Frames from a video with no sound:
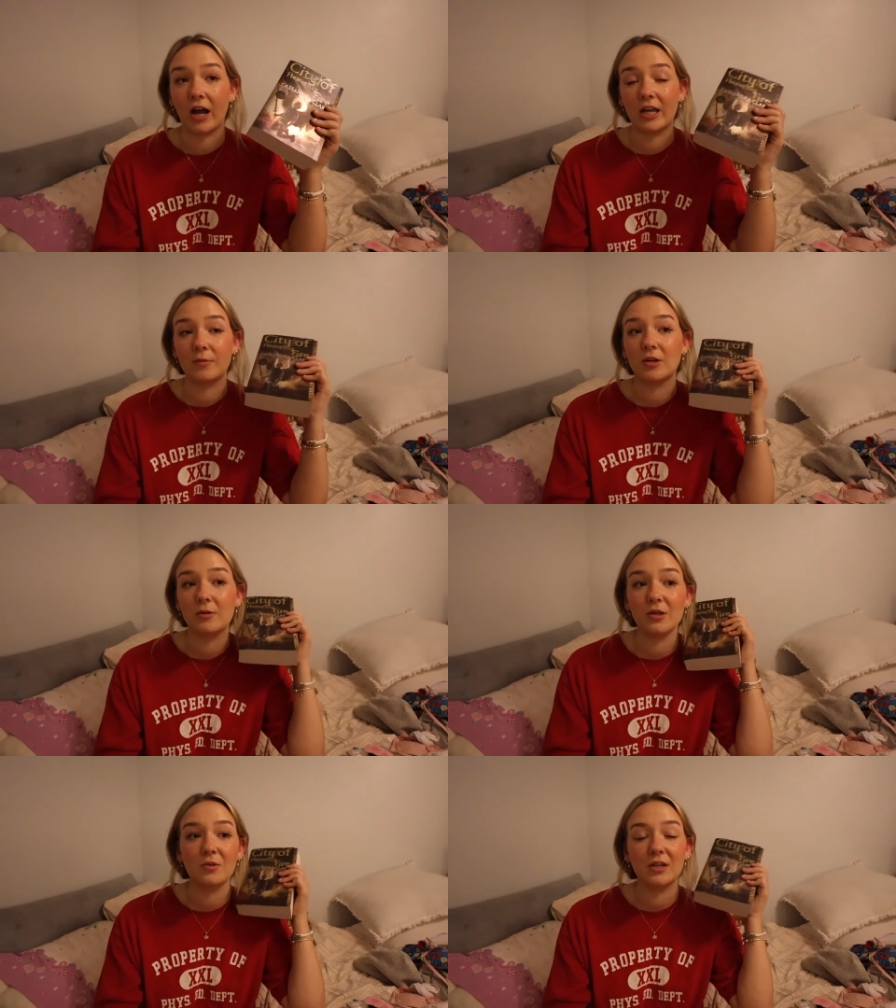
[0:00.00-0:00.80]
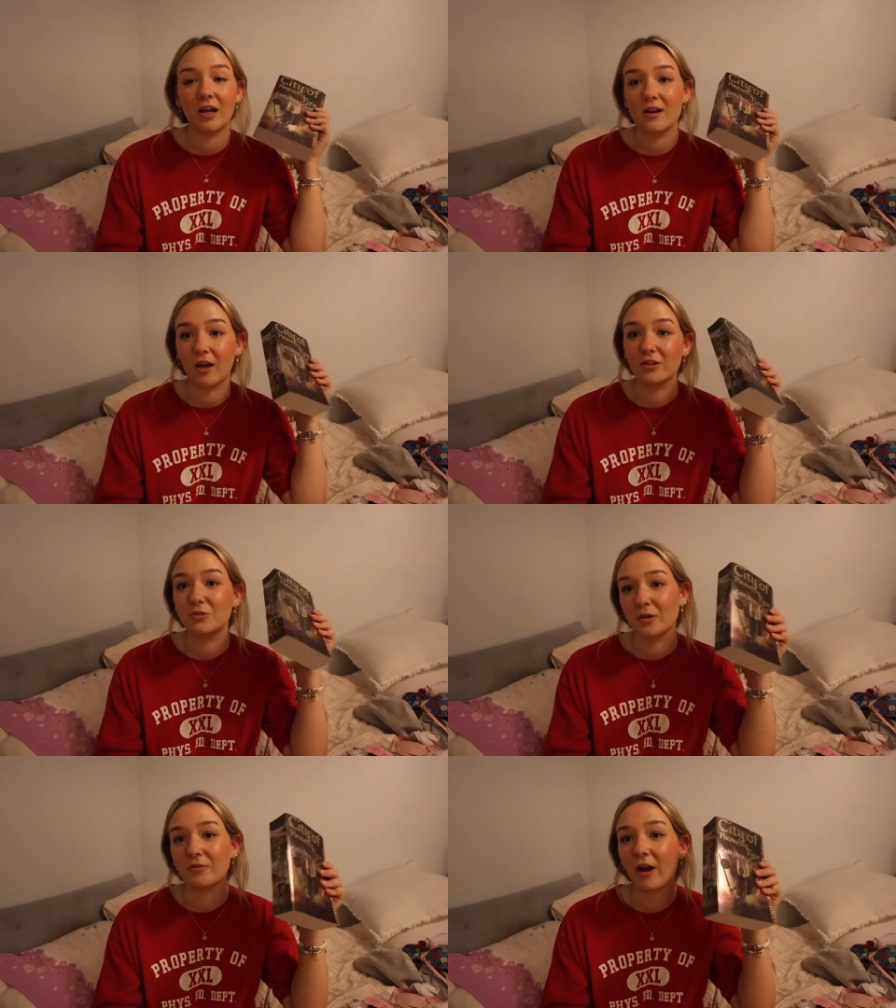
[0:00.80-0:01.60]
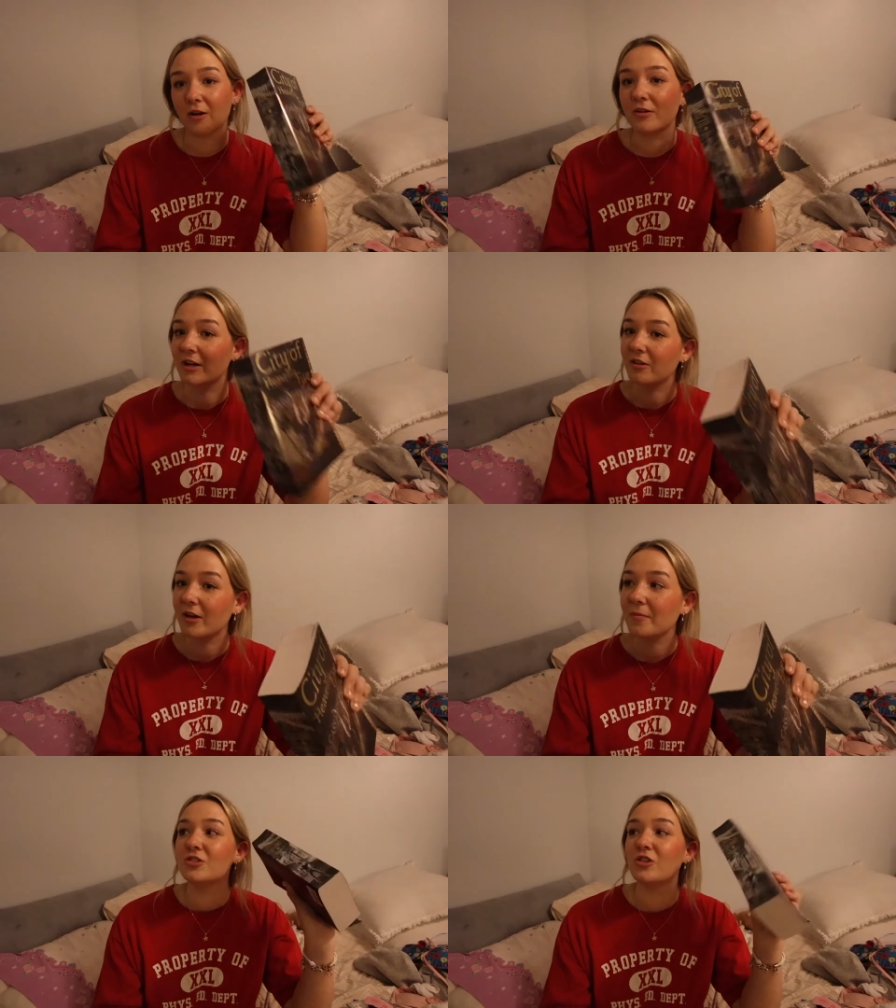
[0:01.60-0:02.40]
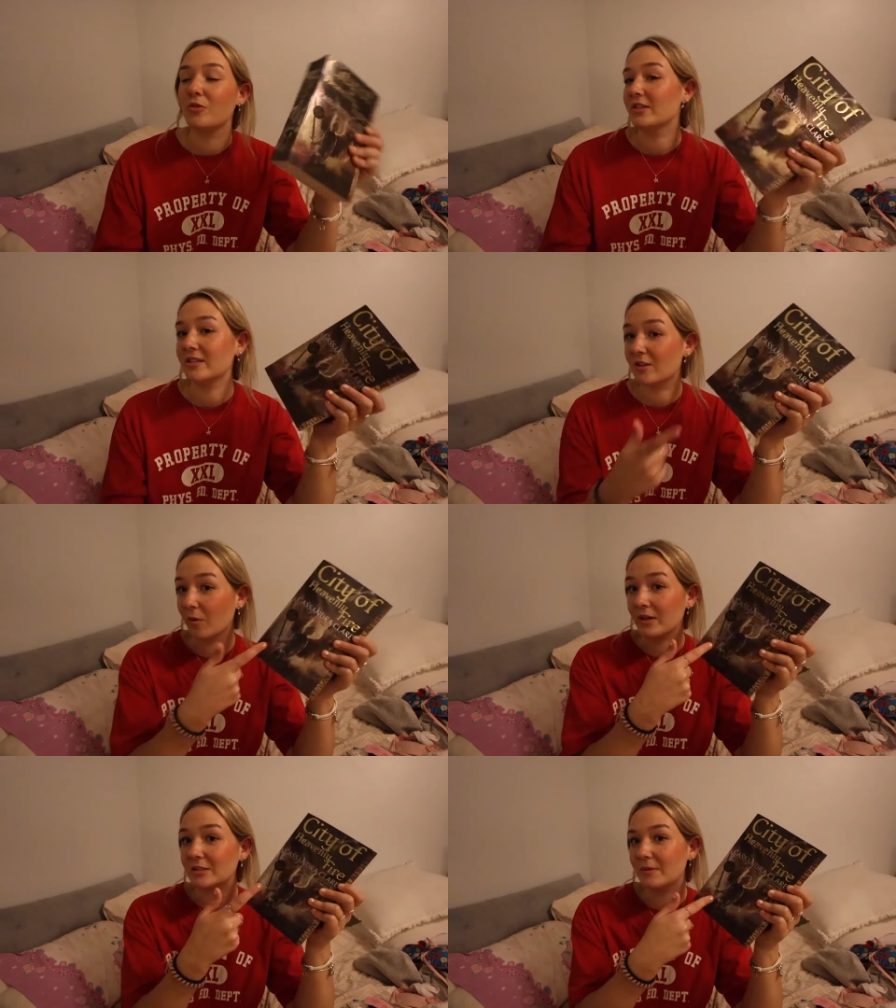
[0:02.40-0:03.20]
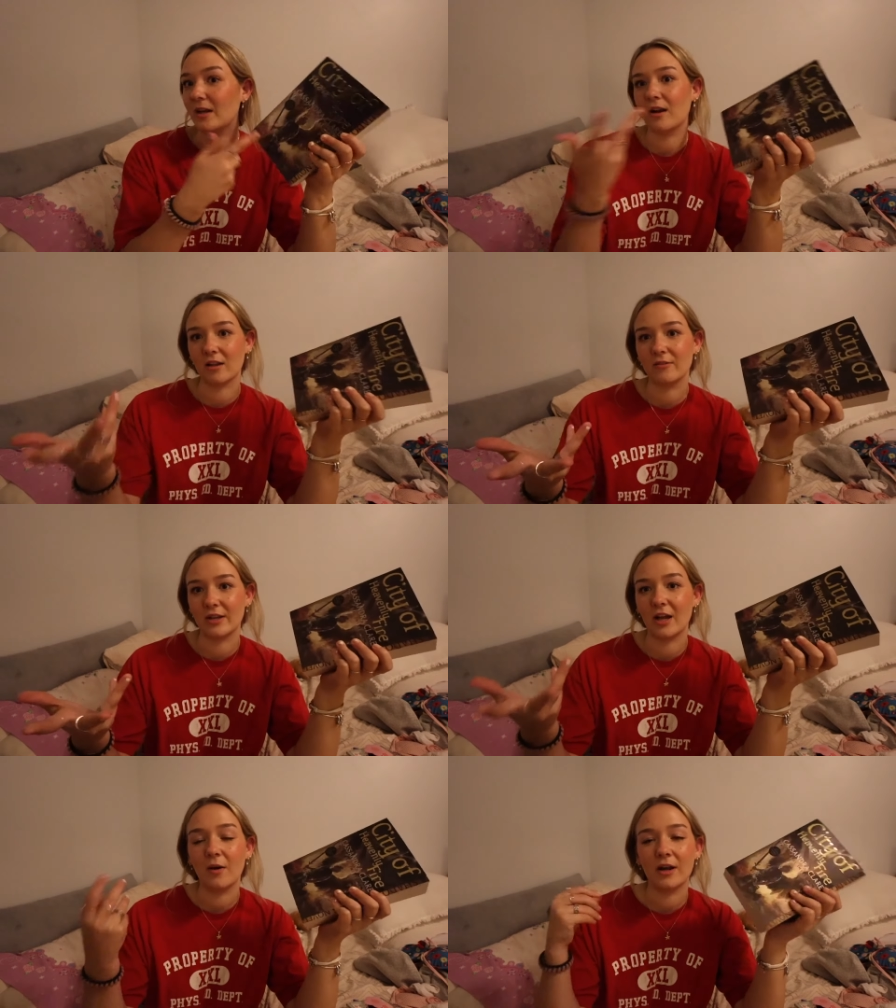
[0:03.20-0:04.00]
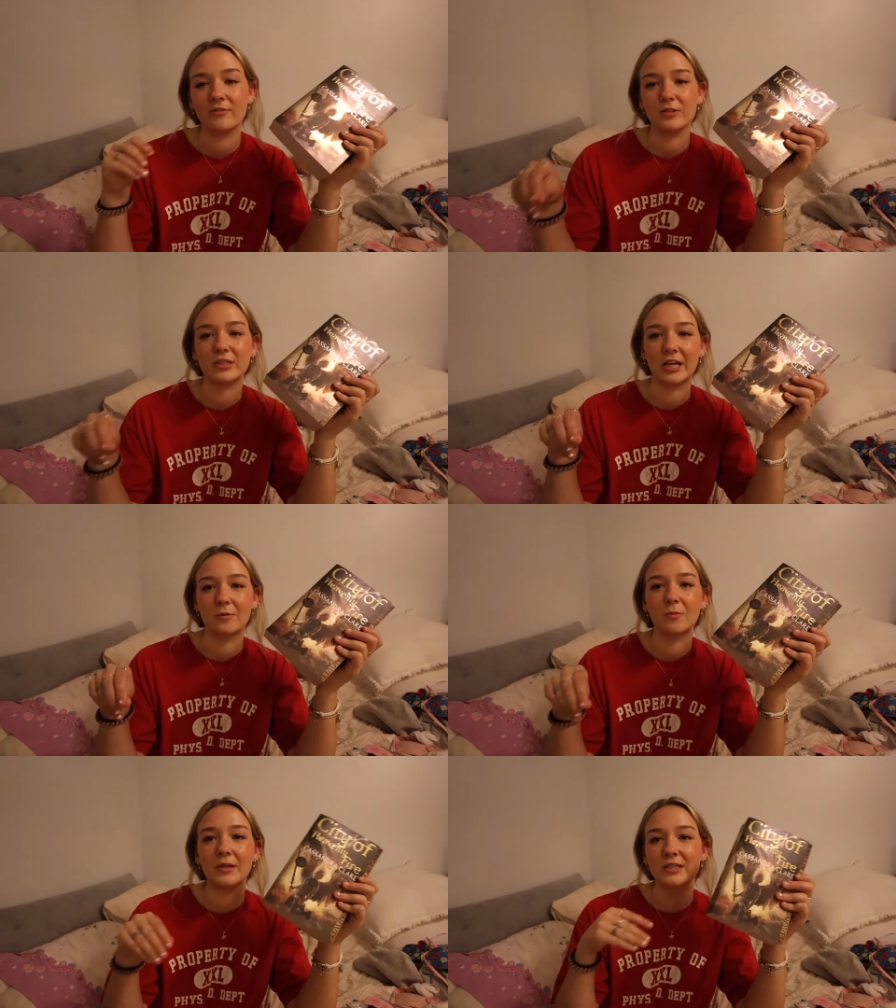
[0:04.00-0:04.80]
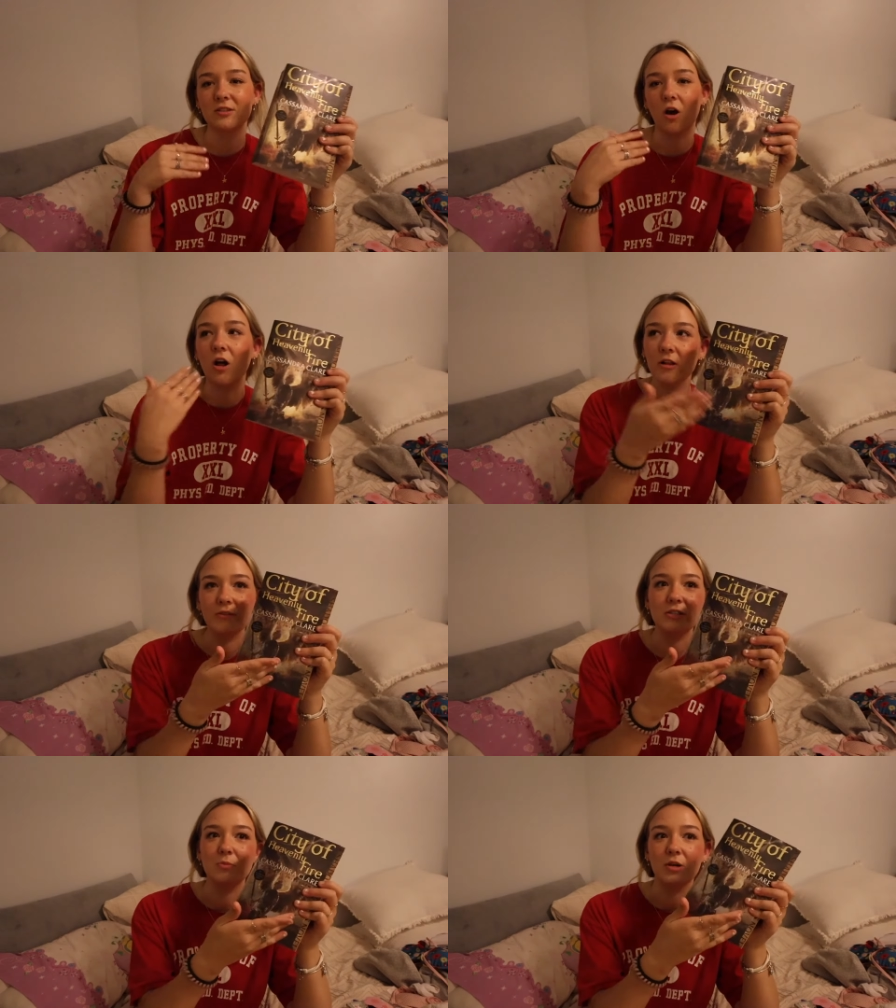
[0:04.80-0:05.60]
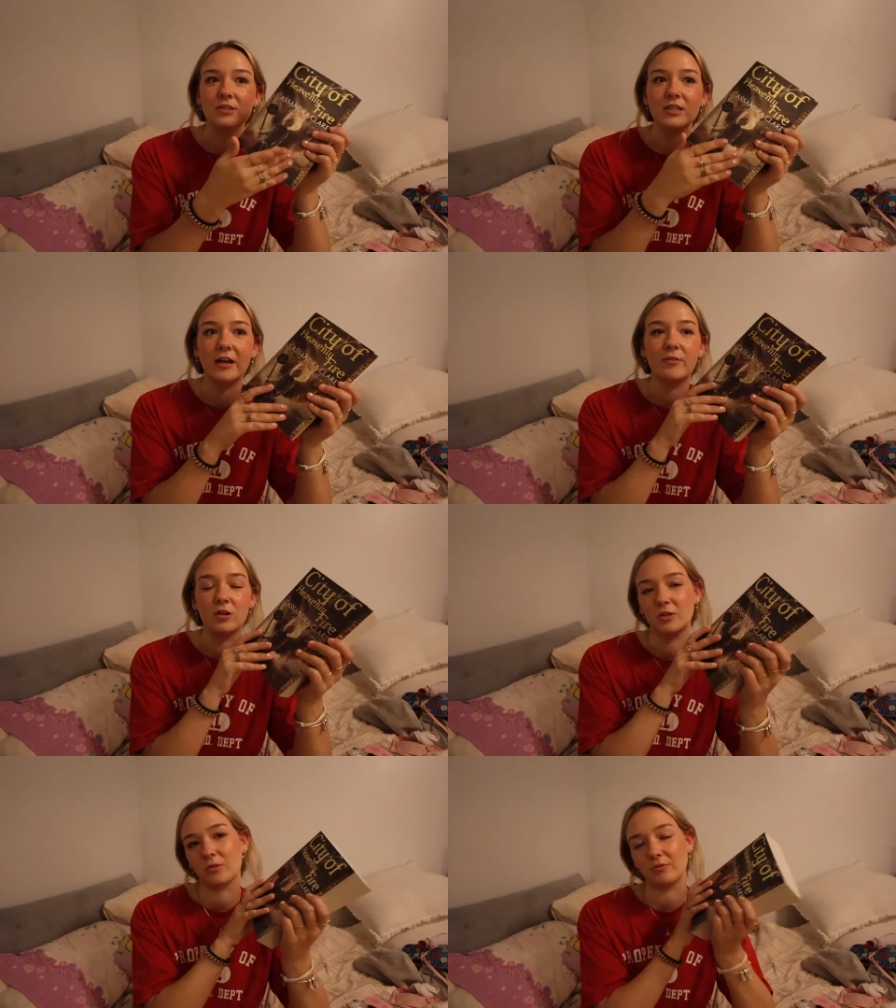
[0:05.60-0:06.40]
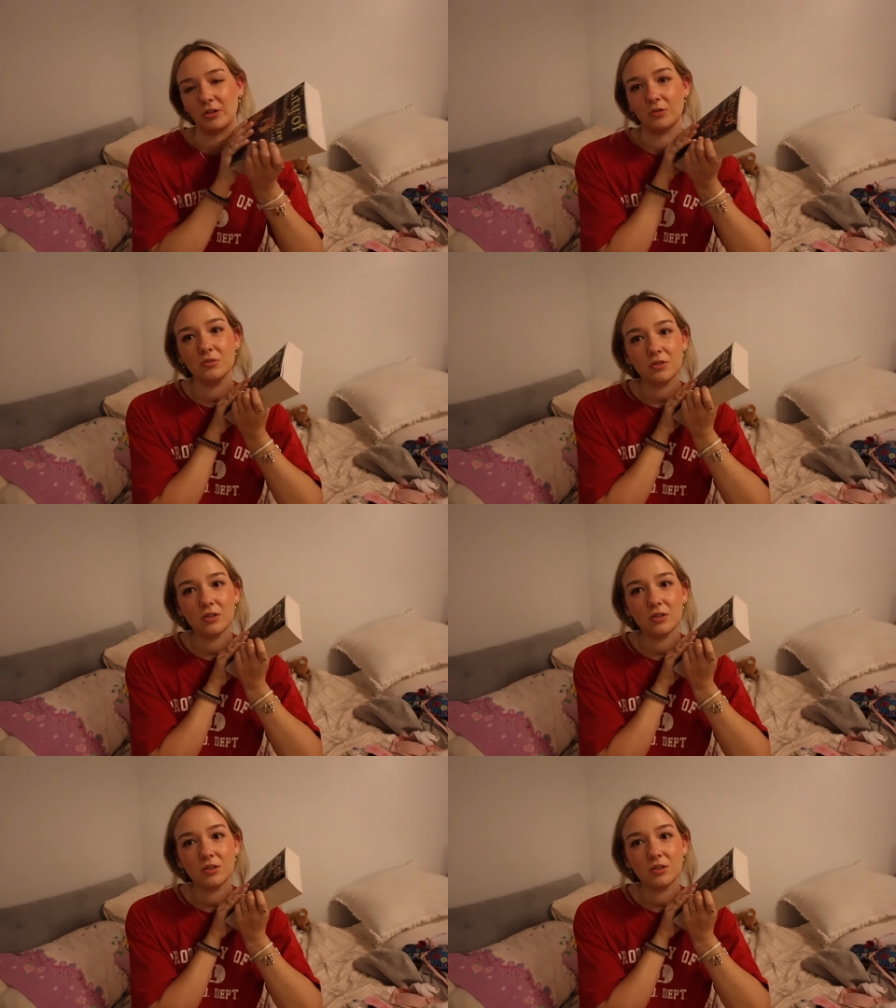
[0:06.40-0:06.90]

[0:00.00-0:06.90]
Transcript: I am going to be doing another twenty-four hour readathon, so this is going to be in another video, and I feel terrible because all of these books I've already reviewed.